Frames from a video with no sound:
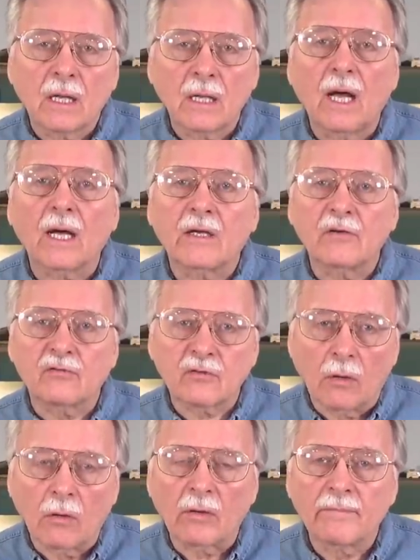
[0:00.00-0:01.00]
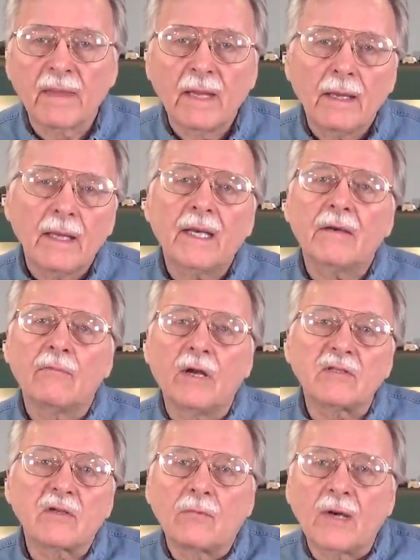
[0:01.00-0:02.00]
clock controller, and it
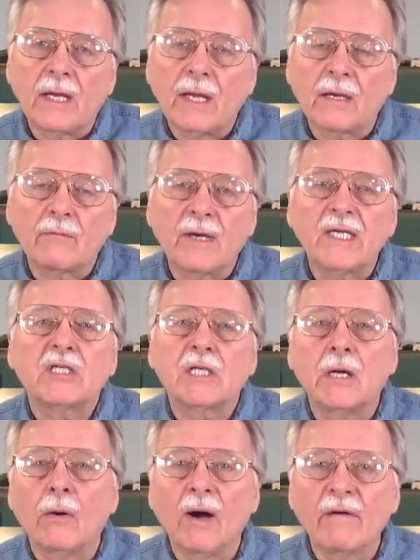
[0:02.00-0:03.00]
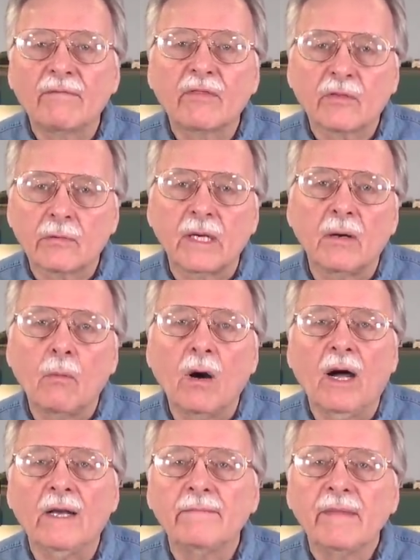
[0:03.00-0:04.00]
runs a ra at a ratio of three to
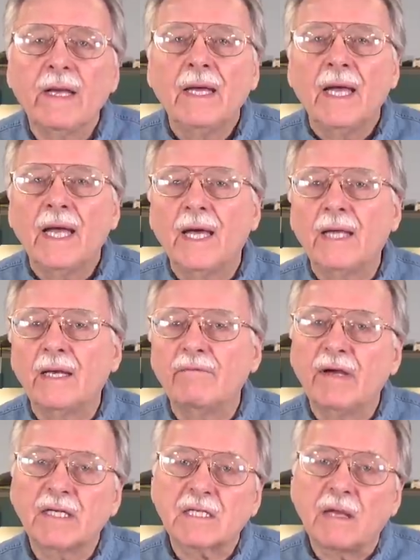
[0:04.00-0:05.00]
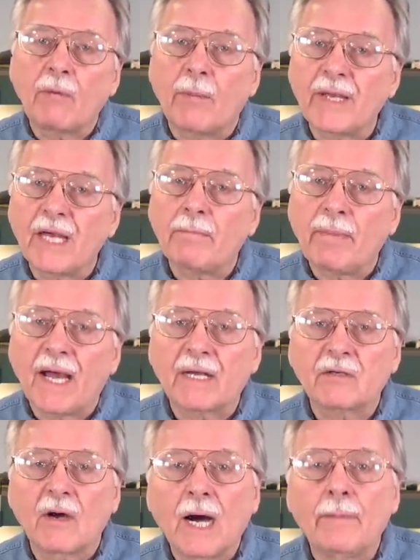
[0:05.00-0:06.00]
one. And eventually, when we get
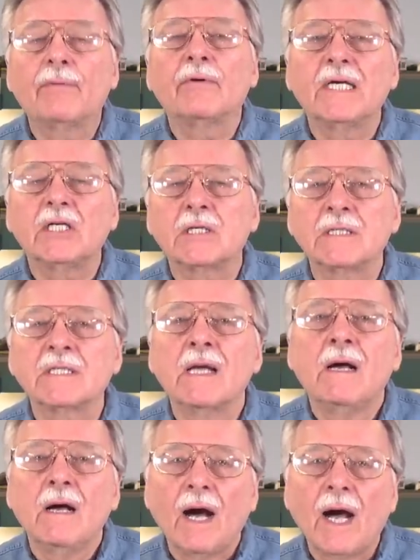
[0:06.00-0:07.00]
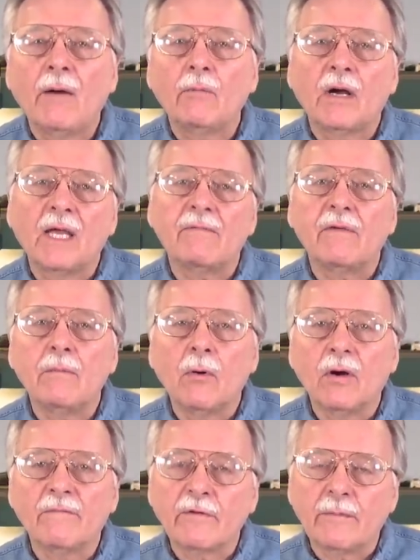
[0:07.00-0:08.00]
back to operations, I will give you
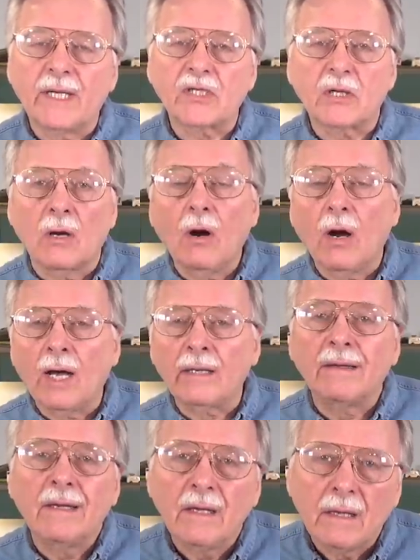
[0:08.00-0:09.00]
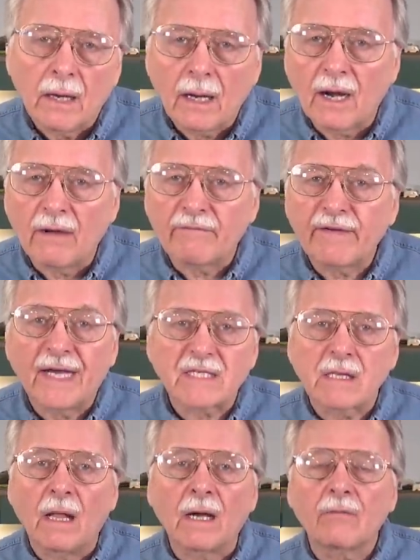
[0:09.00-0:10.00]
more information on uh,
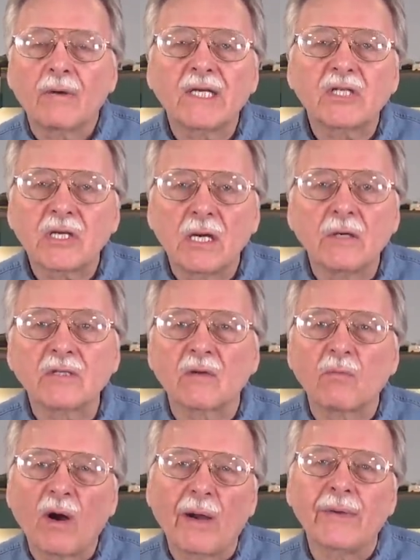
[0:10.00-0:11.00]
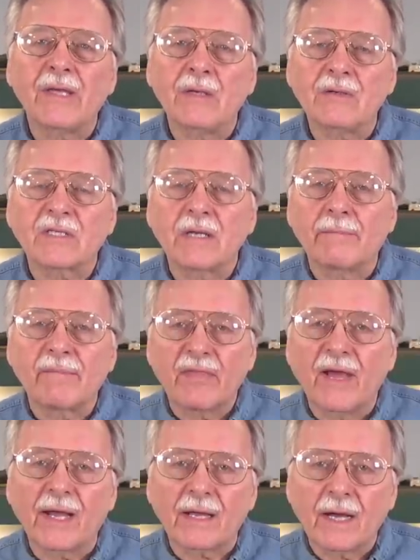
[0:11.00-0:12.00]
fast clock ratios and why we use them,
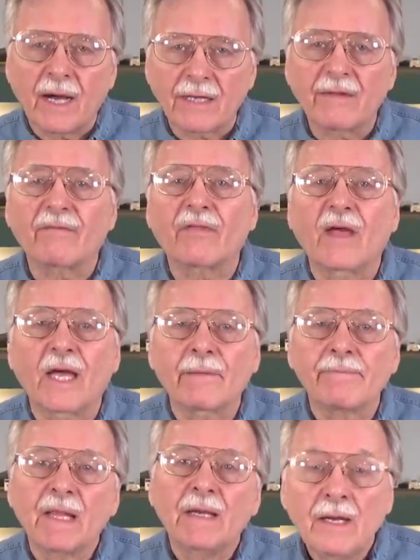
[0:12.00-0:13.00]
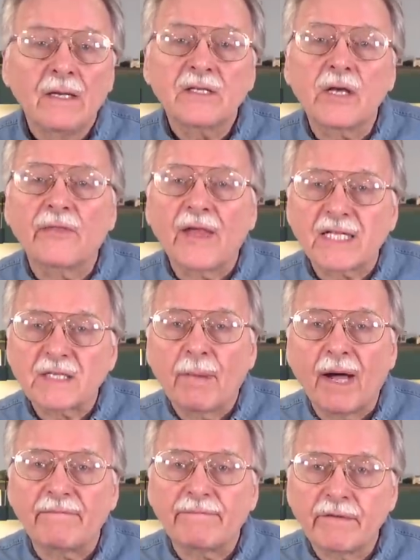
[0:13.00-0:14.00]
that kind of thing. So that's
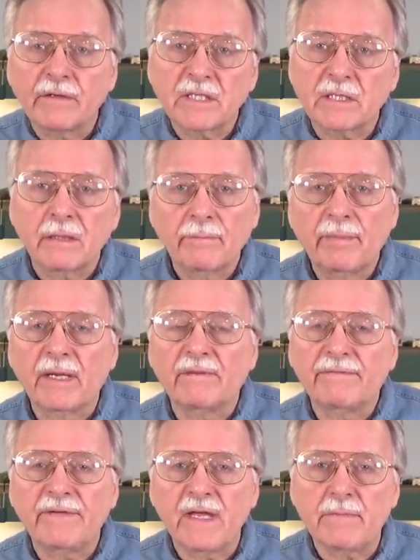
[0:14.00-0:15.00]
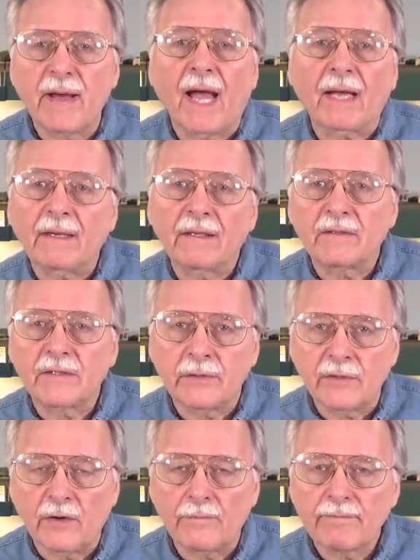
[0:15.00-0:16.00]
my first bit of feedback to
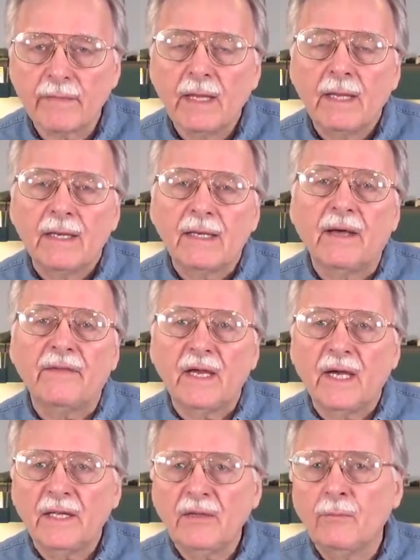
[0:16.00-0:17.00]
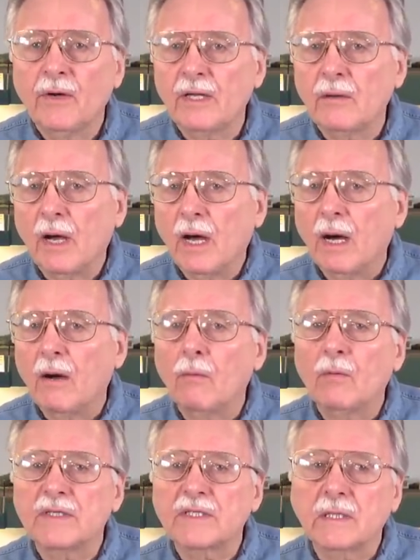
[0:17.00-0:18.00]
you. Now, the other one uh,
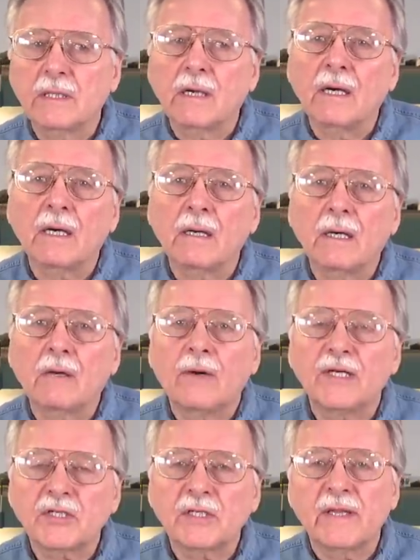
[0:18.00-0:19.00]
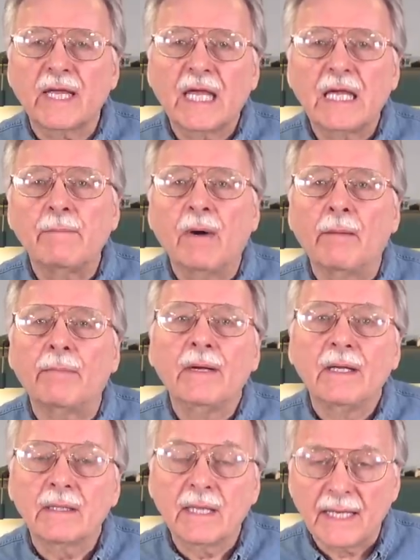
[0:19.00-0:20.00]
was a, a question that came up
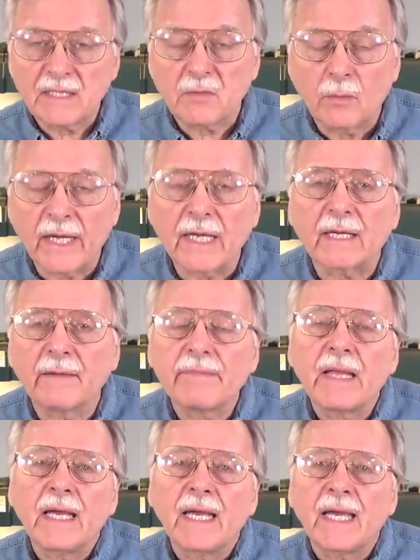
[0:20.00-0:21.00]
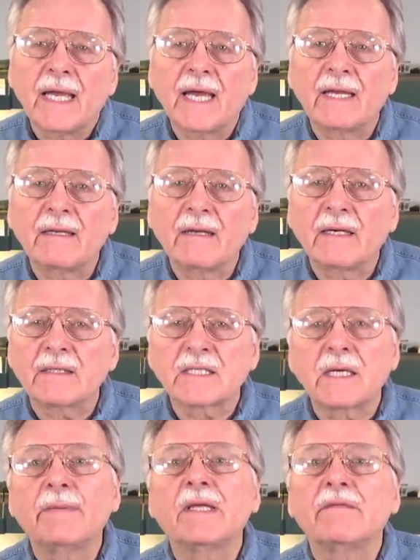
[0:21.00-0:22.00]
last week, and uh,
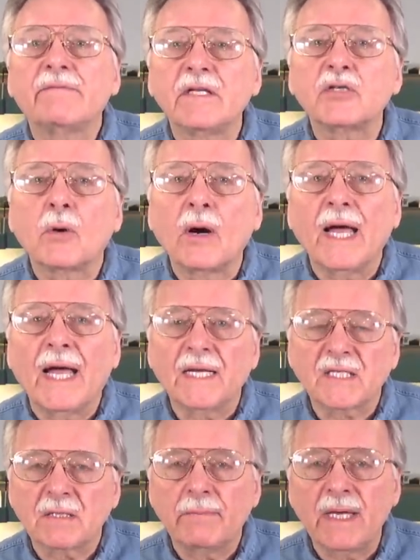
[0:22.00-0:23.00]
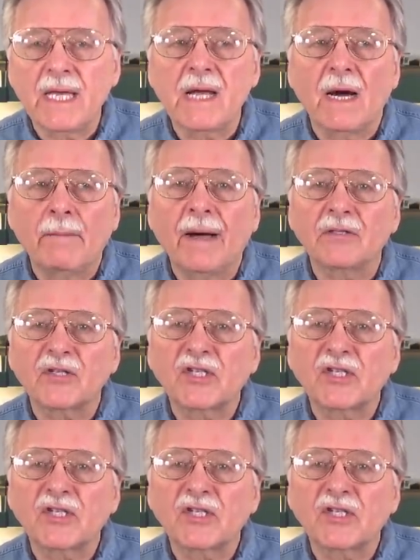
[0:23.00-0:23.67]
some individual asked me about